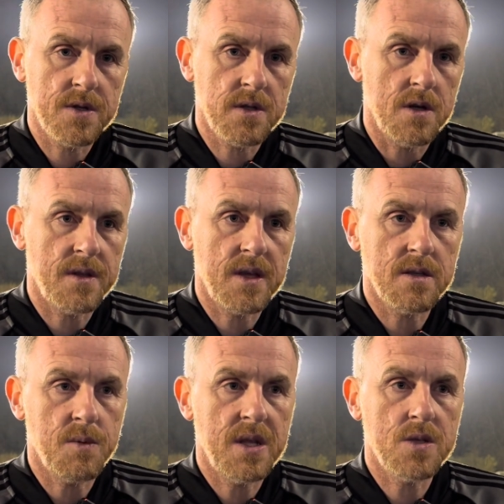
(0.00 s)
There's lots of
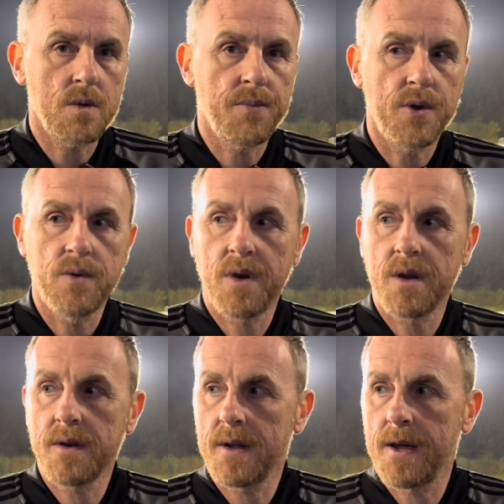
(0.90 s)
things that we need to improve
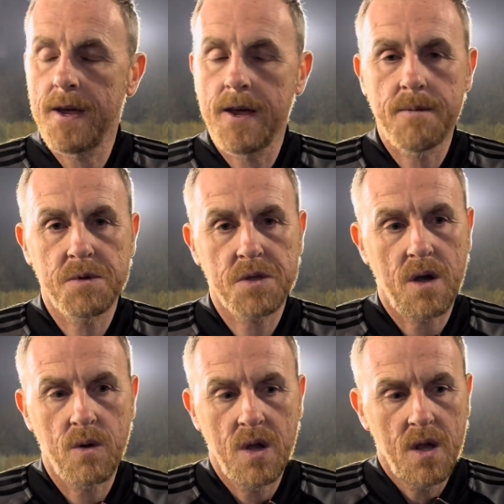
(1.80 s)
on.
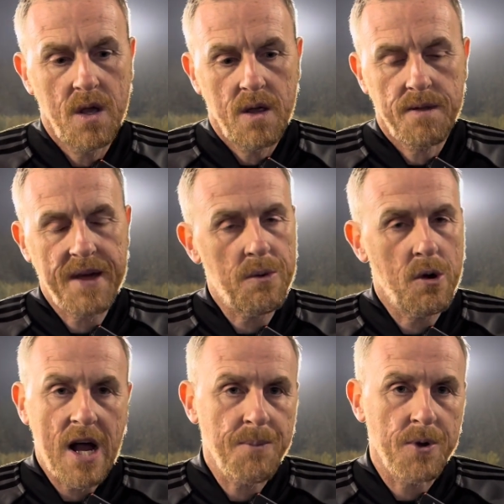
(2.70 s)
So that
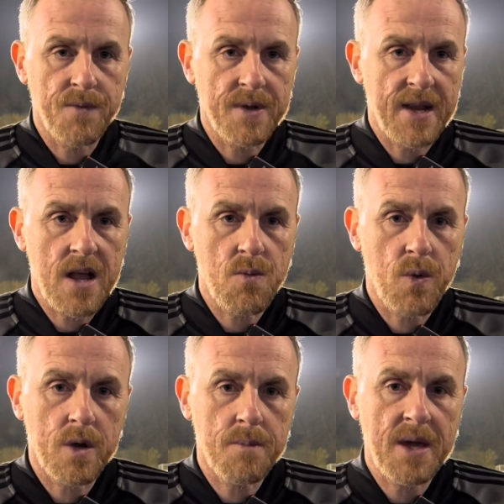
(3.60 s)
won't happen overnight.
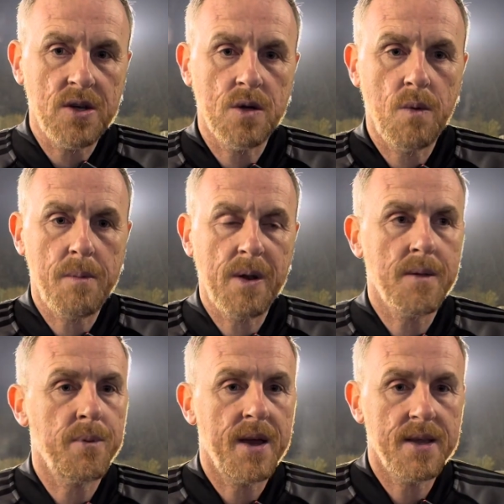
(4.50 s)
We want to make sure when we bring
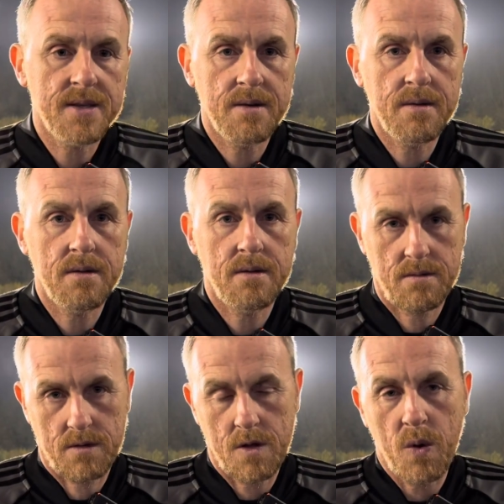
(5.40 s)
the players in
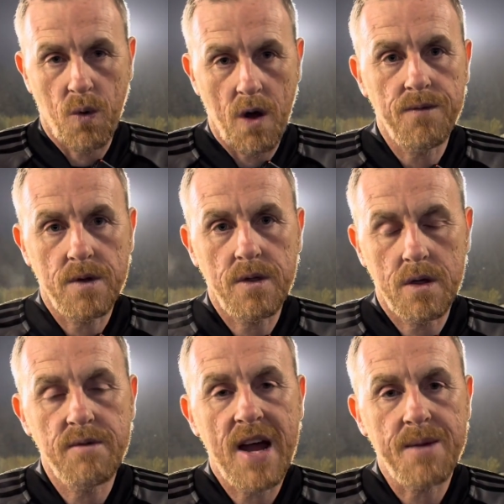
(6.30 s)
that we want, that
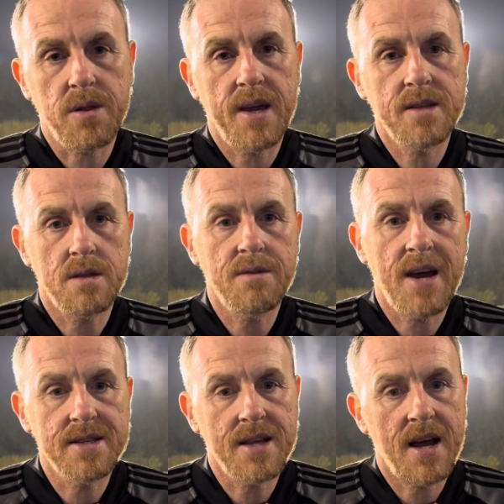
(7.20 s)
they're the right players at the
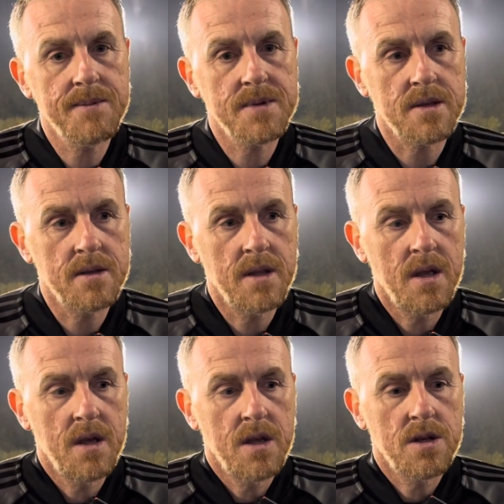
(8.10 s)
right times, and
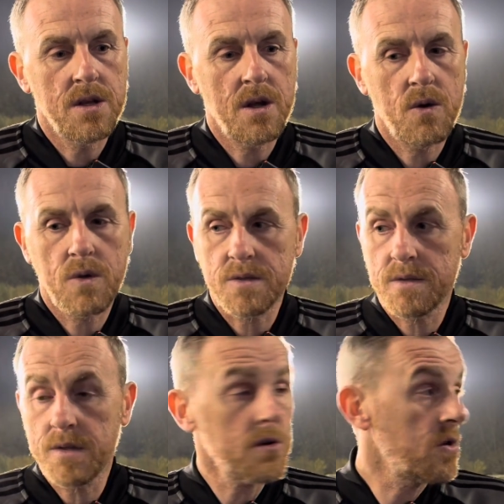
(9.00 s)
you know,
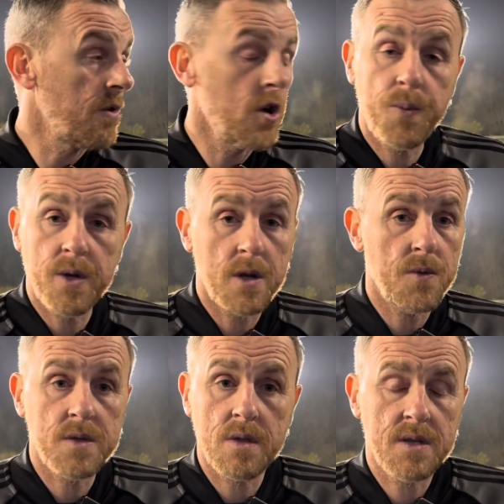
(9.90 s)
because they're a good group, you
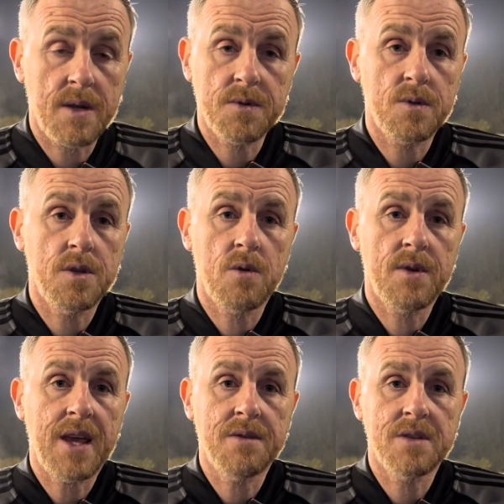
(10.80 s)
know, there's absolutely no
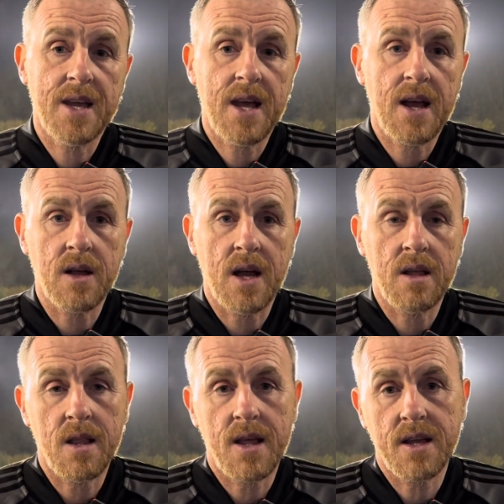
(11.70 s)
negatives today.
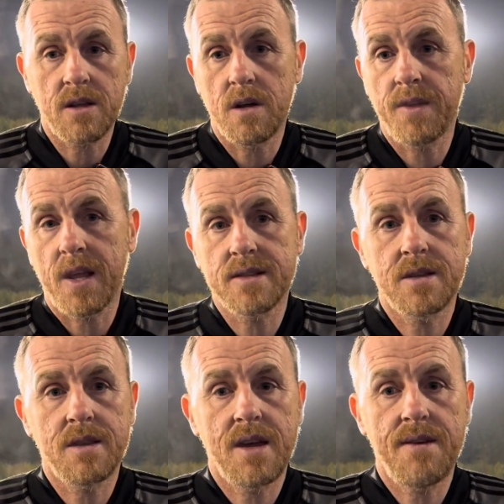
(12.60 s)
I like a lot of the lads
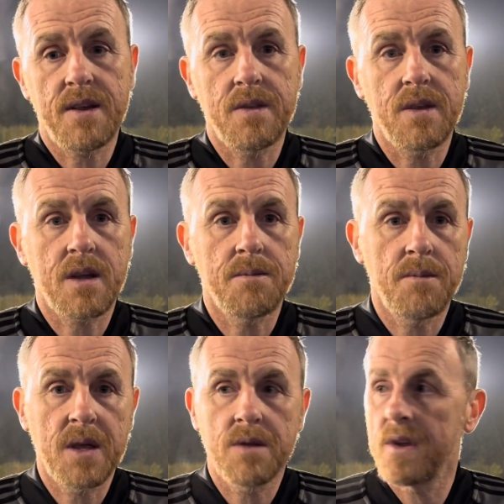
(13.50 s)
in there, and I think they
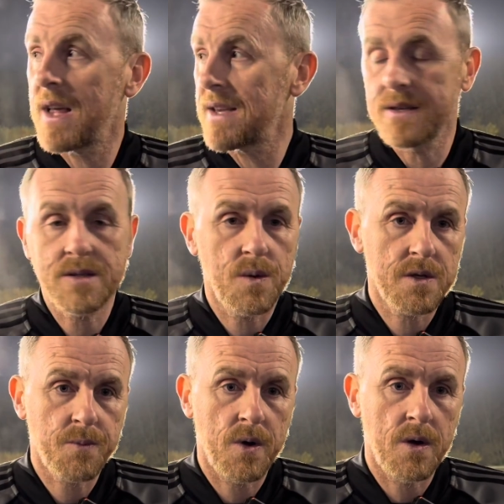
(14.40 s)
can be a real asset to
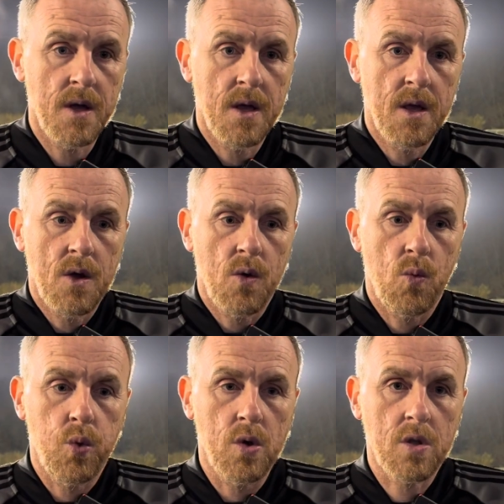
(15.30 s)
us, but
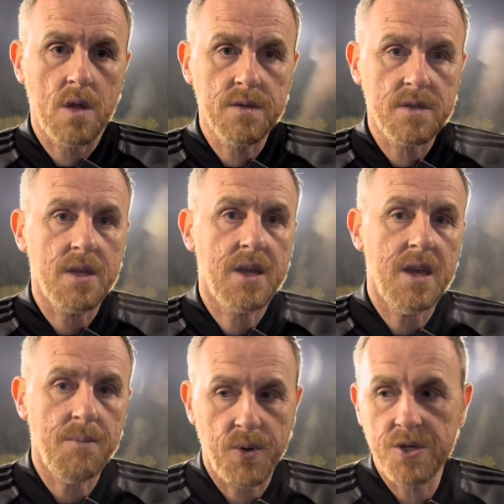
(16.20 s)
we'll constantly
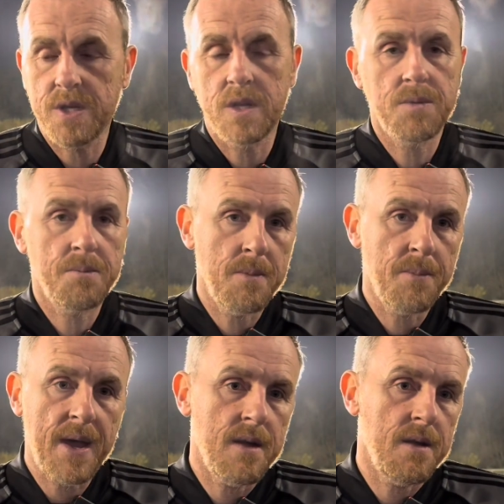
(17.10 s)
keep pushing them and
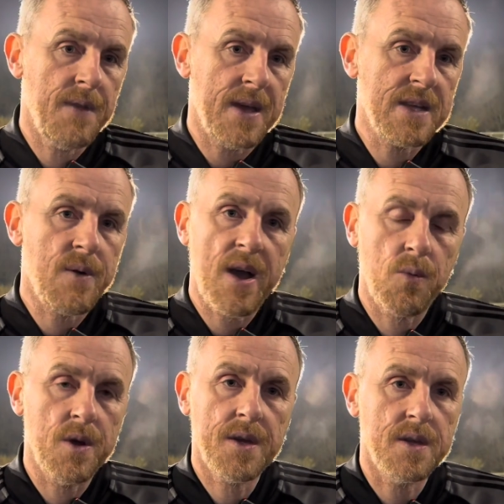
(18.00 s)
being better, and that's how I
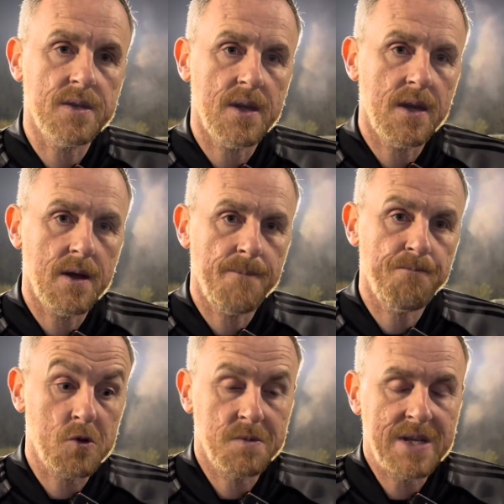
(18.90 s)
work, you see.
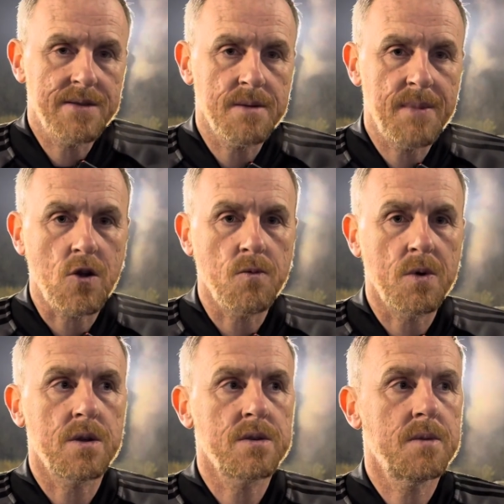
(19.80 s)
Sometimes it might come
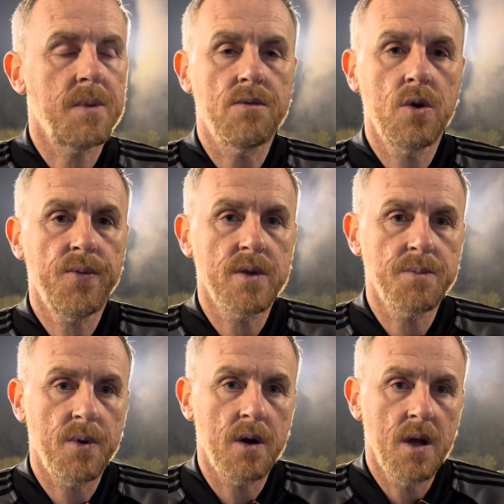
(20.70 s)
across as a bit ruthless,
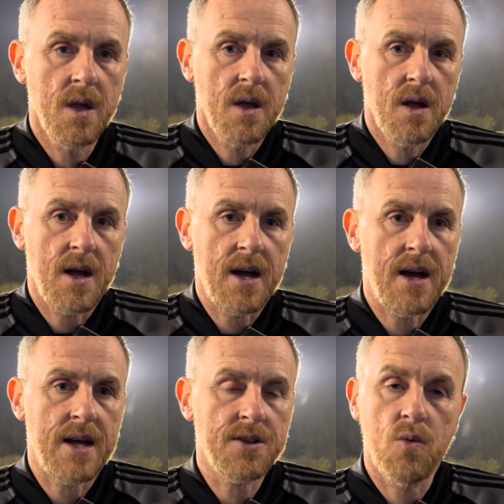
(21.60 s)
but
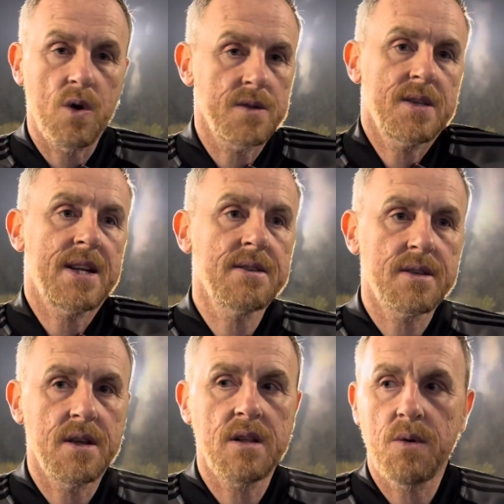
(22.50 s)
I don't want to stand
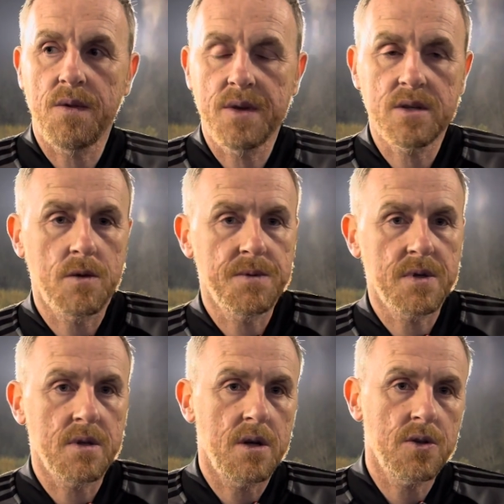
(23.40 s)
still. I want this club
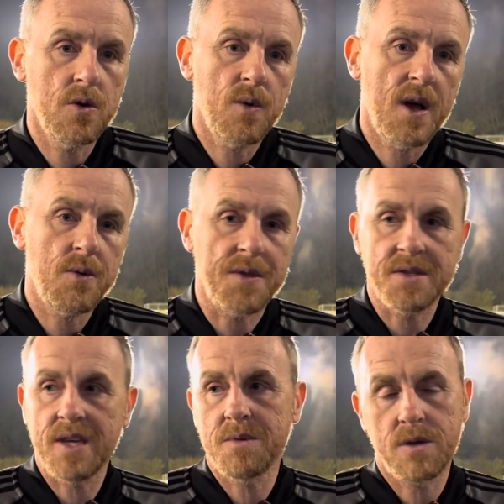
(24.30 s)
to sort of do well, I want
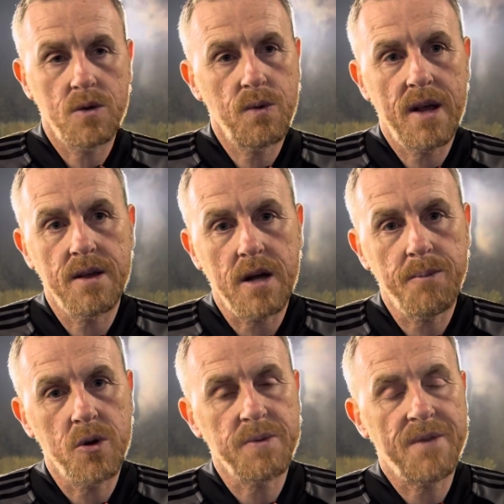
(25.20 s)
the team to do well, and I'll
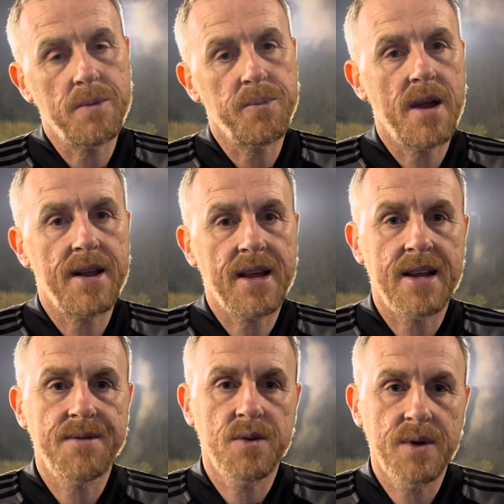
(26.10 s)
push every player I
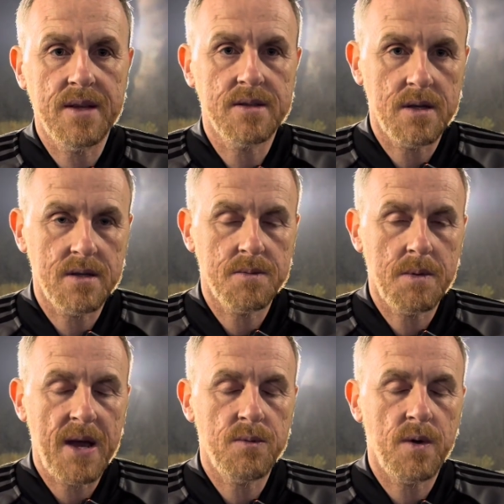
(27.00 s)
can every week to be
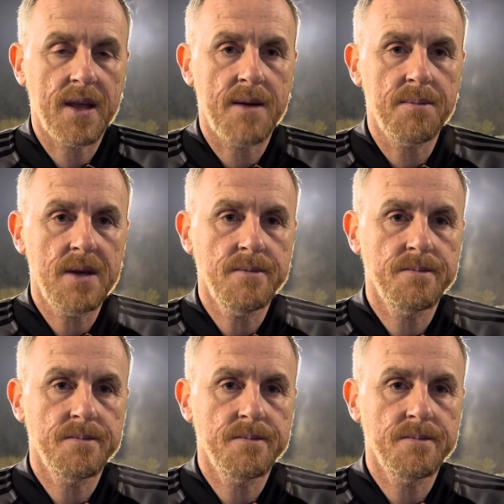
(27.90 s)
better than what they can be.